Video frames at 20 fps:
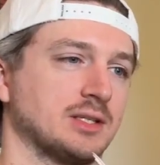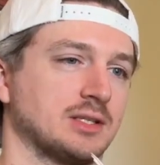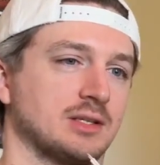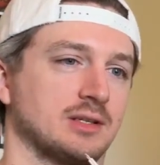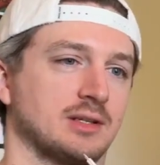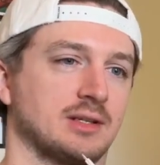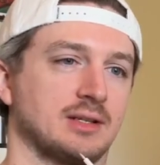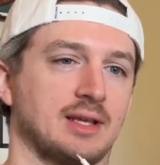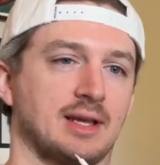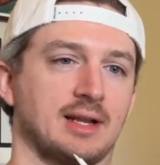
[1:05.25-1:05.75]

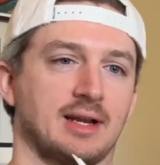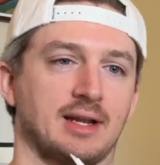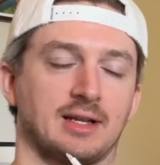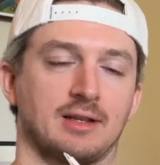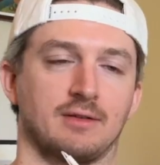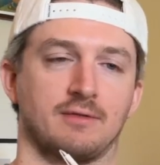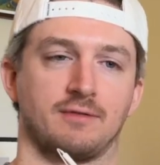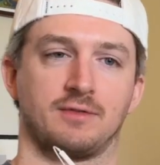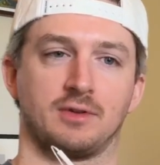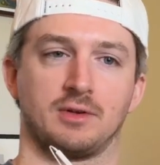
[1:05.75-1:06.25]
in that I
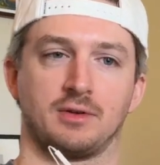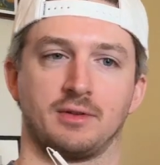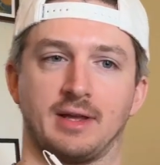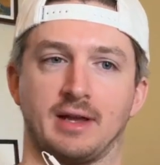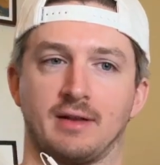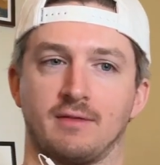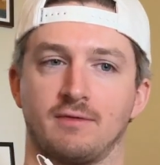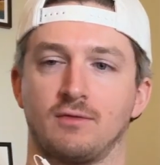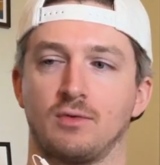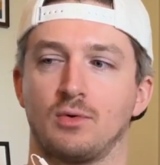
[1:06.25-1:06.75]
could fill
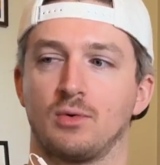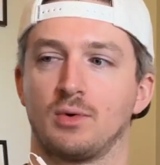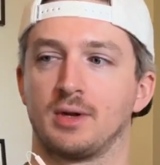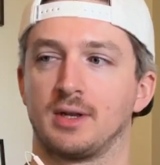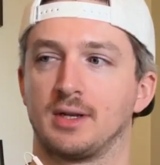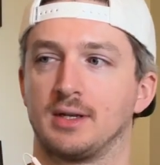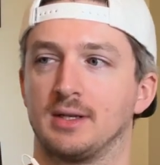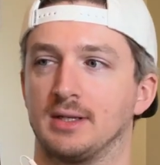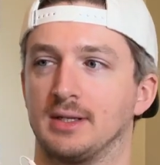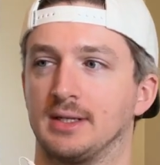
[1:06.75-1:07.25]
that
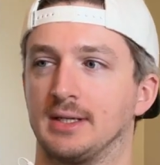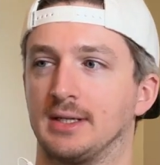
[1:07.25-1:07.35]
void,